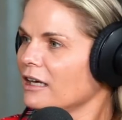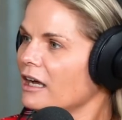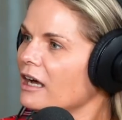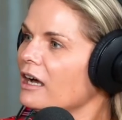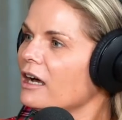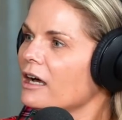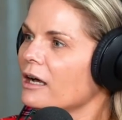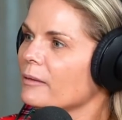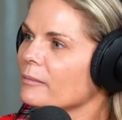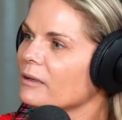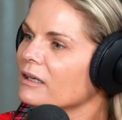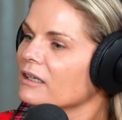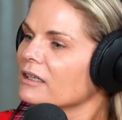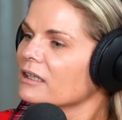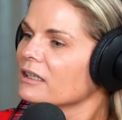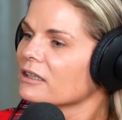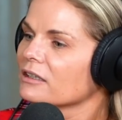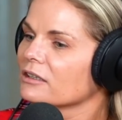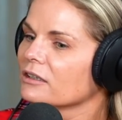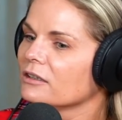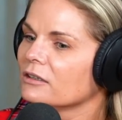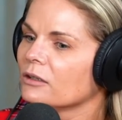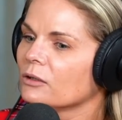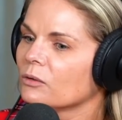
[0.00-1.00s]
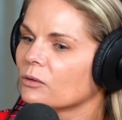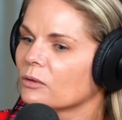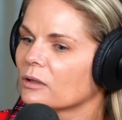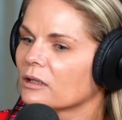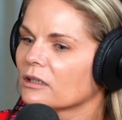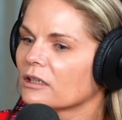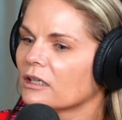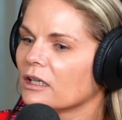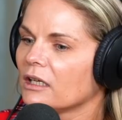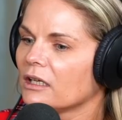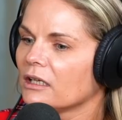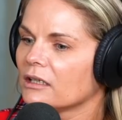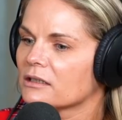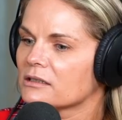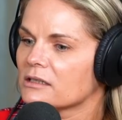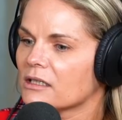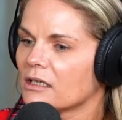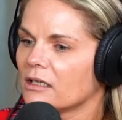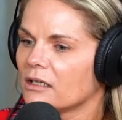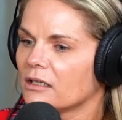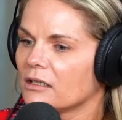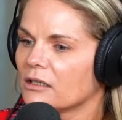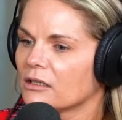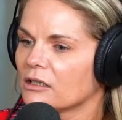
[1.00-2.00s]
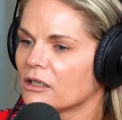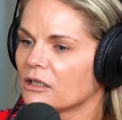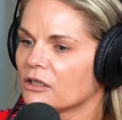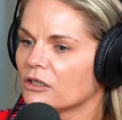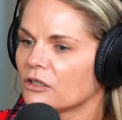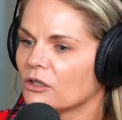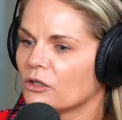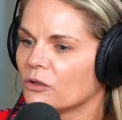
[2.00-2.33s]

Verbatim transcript: um, you know, that, uh, right.